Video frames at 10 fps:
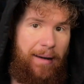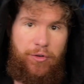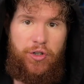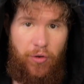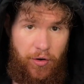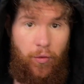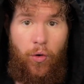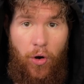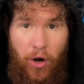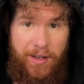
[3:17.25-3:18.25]
I'm sure you
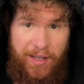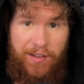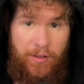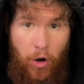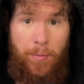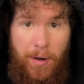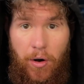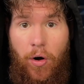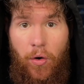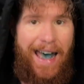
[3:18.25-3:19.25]
heard this dogma
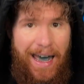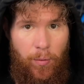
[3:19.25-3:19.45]
already.